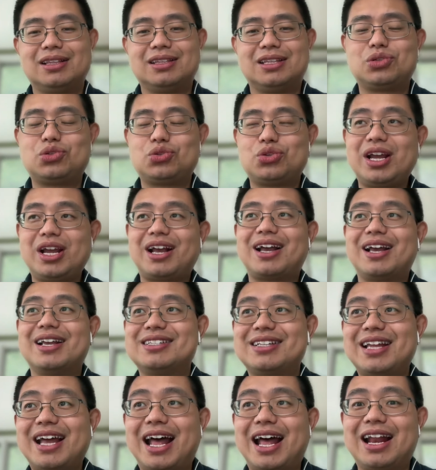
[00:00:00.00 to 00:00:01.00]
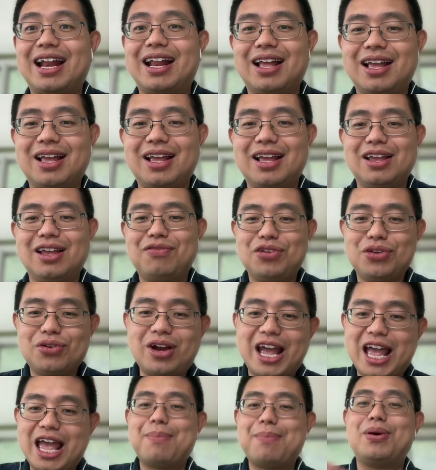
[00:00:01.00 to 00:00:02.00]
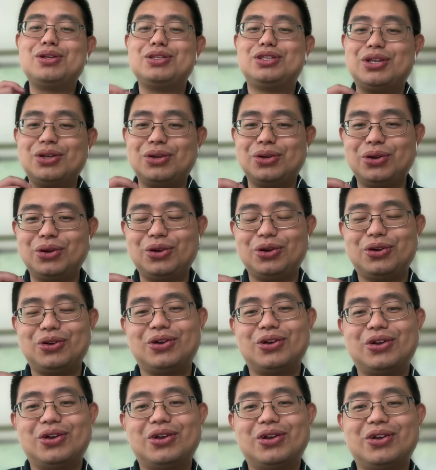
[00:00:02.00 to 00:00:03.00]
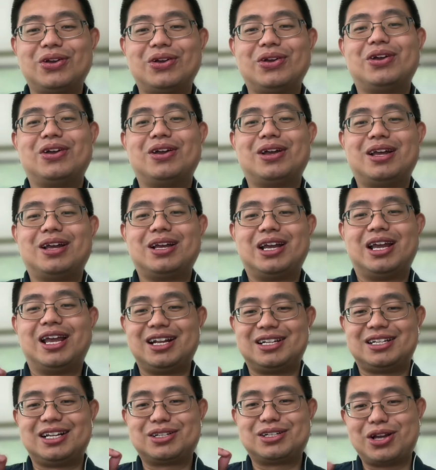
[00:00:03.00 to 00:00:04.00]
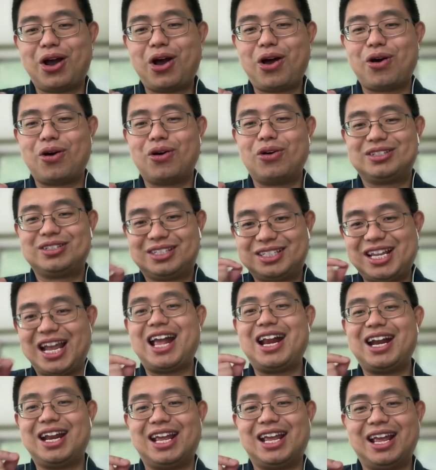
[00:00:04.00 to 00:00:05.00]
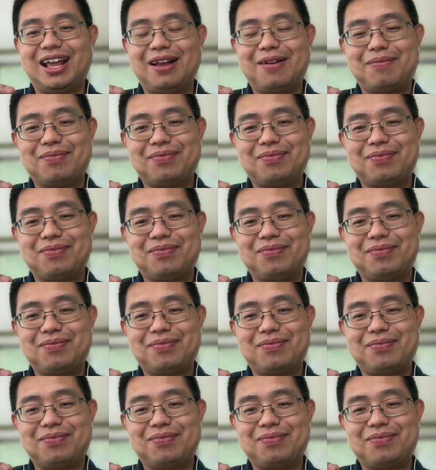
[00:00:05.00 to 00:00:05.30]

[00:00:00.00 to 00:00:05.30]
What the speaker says: The trick is that if you are able to hit the goal daily,